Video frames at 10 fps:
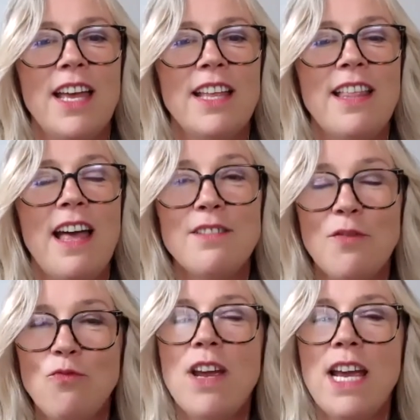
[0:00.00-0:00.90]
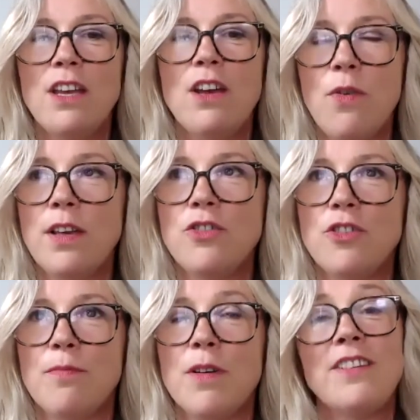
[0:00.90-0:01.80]
that's a really good
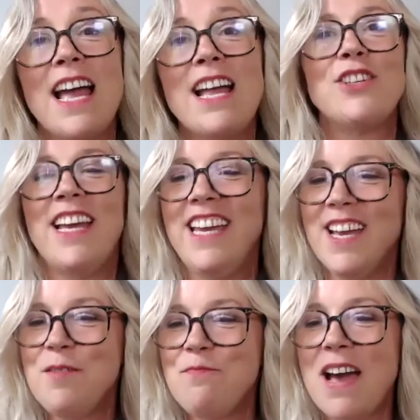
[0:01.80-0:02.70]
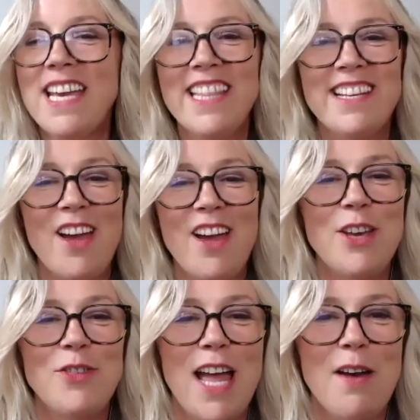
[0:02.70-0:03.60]
question, because actually back in the day I
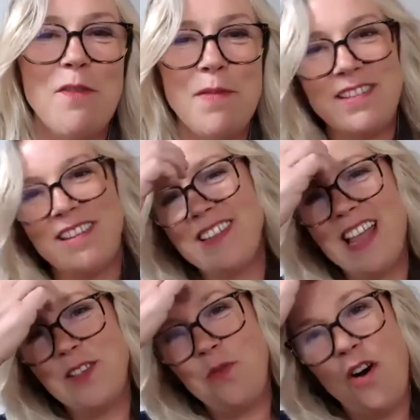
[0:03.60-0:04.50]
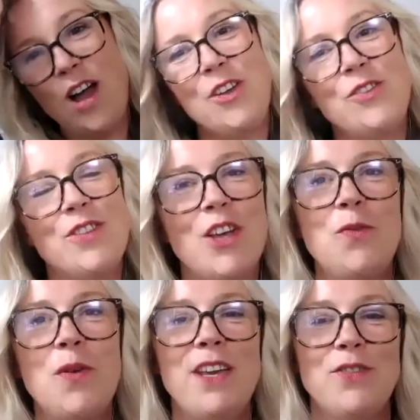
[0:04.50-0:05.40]
used to have a business, and that's what I used to do.
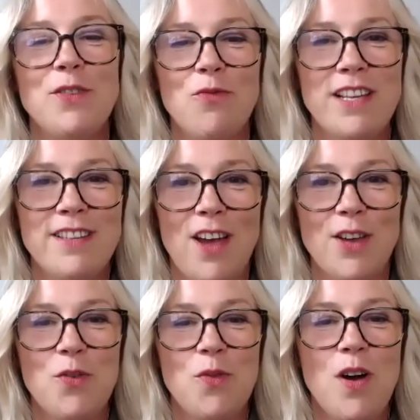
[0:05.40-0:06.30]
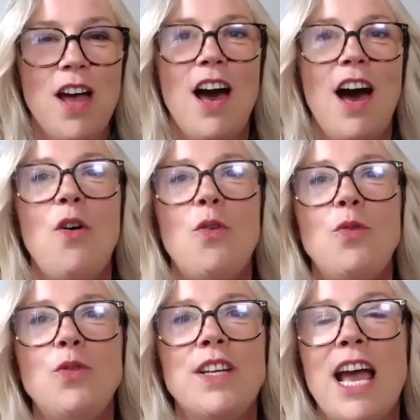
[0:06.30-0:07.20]
We used to recycle
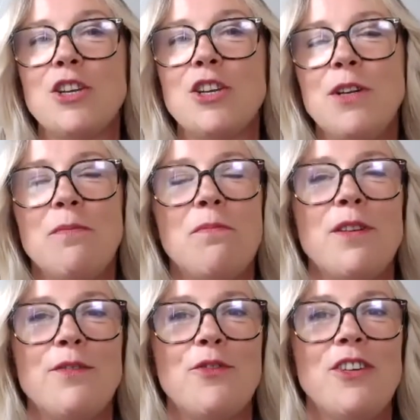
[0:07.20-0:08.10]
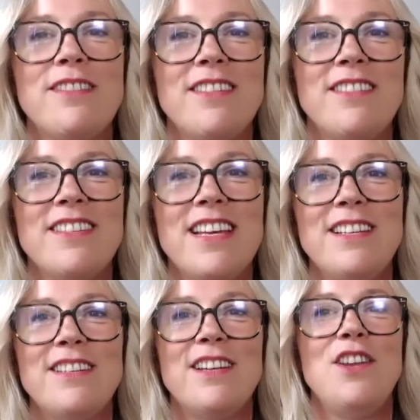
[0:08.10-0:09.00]
old cashmere jumpers, for instance,
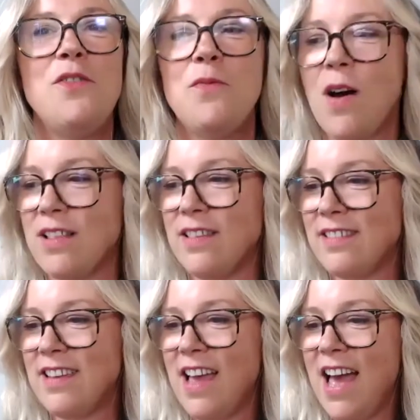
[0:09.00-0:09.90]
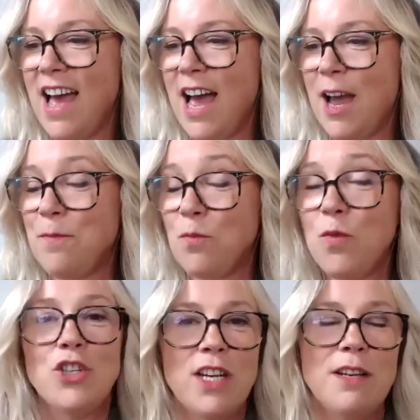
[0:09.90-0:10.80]
into new ones,
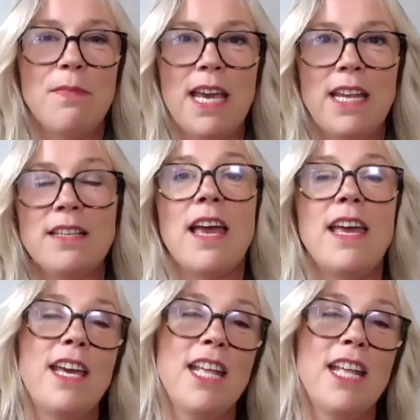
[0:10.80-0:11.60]
which did mean taking them